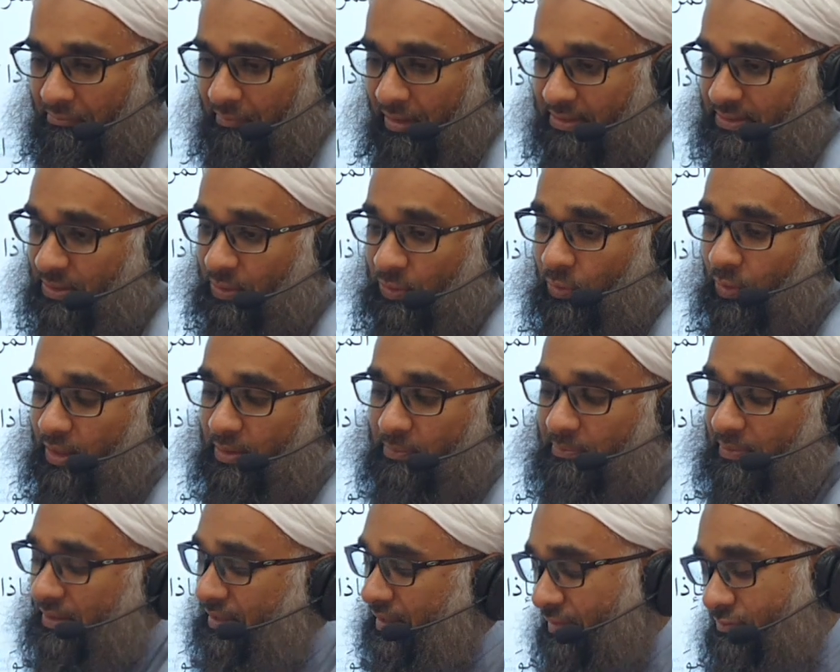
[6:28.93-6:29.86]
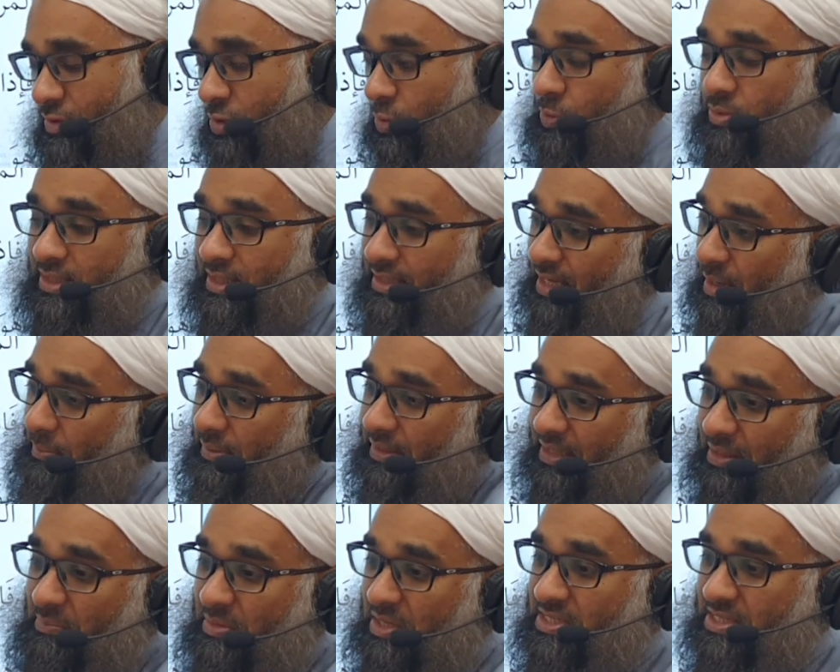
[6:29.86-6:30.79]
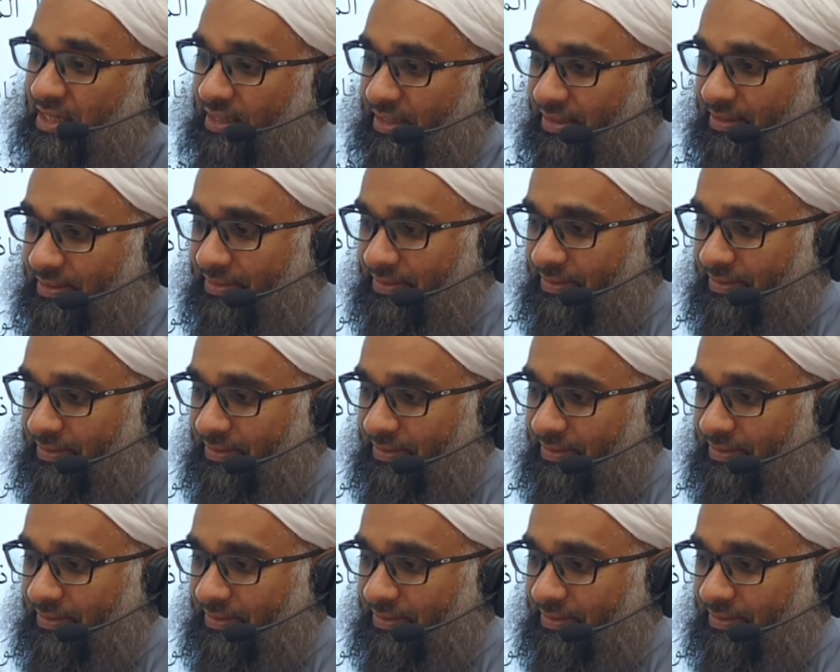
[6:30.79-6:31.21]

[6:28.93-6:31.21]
I said no, but if they use it in that meaning, it means that.